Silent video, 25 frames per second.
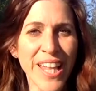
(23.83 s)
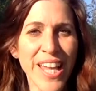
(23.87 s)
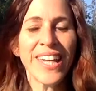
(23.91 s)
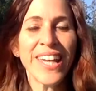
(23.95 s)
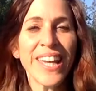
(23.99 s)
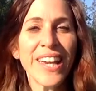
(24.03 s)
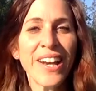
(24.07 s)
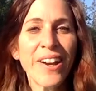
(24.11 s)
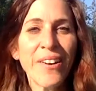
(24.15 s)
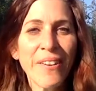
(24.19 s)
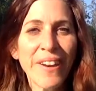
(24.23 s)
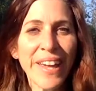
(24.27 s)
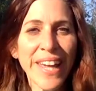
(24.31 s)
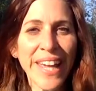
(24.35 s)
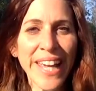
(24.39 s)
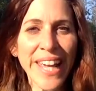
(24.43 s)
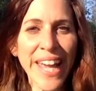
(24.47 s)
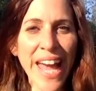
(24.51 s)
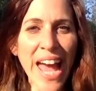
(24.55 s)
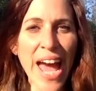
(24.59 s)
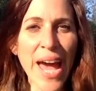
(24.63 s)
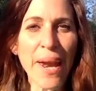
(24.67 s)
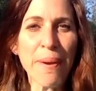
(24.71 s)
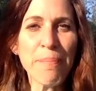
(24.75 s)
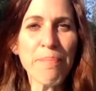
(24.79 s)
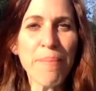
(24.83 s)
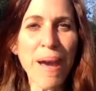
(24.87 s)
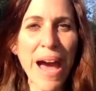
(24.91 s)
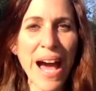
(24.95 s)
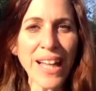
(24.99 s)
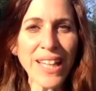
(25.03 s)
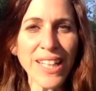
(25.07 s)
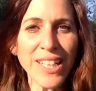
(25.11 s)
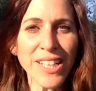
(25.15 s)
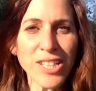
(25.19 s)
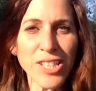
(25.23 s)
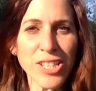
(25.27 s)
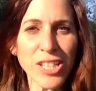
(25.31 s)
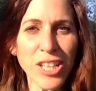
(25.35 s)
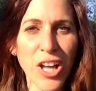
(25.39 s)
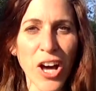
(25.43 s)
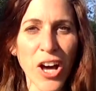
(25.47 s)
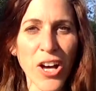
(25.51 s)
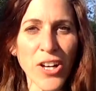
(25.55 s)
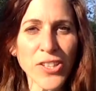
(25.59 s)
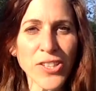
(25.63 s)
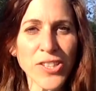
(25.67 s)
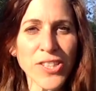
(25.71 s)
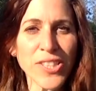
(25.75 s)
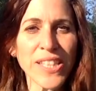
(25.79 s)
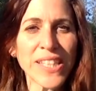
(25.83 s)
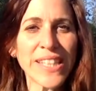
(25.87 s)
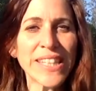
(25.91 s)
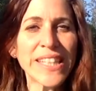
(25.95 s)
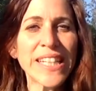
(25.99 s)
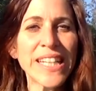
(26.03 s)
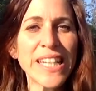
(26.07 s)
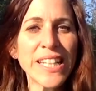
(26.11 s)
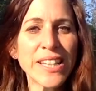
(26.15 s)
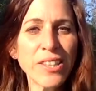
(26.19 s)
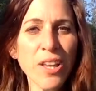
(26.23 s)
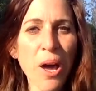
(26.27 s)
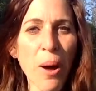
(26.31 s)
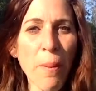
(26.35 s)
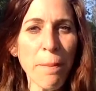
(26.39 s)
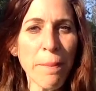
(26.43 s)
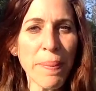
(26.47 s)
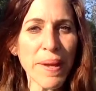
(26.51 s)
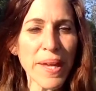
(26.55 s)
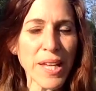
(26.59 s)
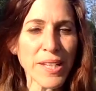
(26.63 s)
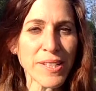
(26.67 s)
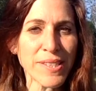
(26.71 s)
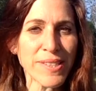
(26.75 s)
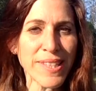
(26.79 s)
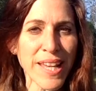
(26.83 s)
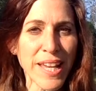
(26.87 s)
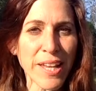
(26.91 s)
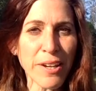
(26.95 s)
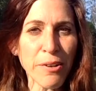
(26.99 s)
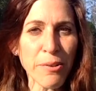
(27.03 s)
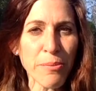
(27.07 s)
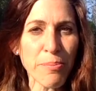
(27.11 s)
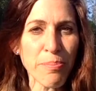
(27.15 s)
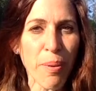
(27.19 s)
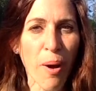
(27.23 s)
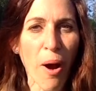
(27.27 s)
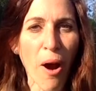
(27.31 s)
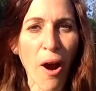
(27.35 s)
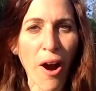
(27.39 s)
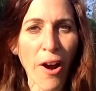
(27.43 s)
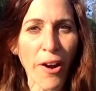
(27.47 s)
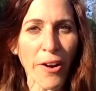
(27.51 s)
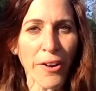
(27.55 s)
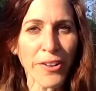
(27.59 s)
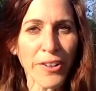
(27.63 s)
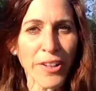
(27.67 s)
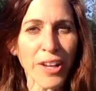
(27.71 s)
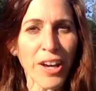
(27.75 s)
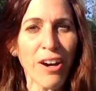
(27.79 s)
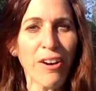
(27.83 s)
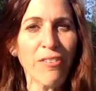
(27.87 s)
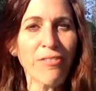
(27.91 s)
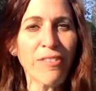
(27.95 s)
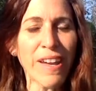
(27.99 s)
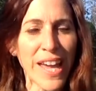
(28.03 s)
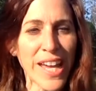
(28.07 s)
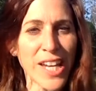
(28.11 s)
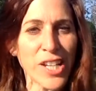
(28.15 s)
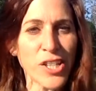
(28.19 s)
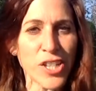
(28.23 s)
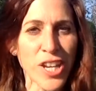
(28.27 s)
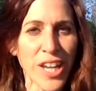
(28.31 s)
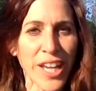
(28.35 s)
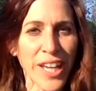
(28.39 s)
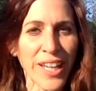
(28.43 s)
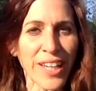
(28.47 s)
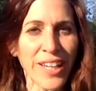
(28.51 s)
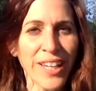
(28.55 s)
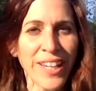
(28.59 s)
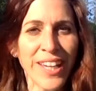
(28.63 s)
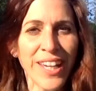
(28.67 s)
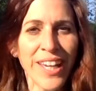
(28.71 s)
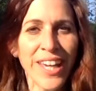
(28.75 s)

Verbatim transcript: Hearing and balance loss need not be a standard part of aging.